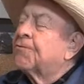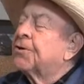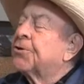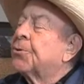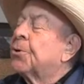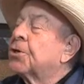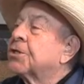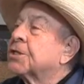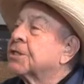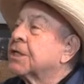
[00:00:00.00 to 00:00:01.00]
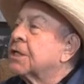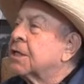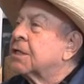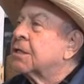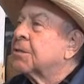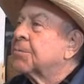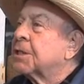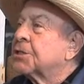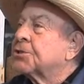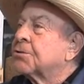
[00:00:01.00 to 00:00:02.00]
over the work that they done to
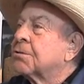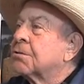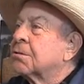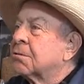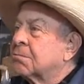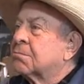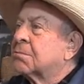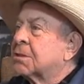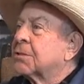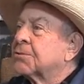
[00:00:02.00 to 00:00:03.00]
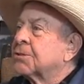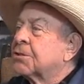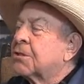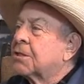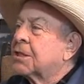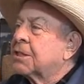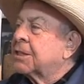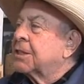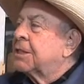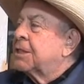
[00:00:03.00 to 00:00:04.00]
make sure that it was all right.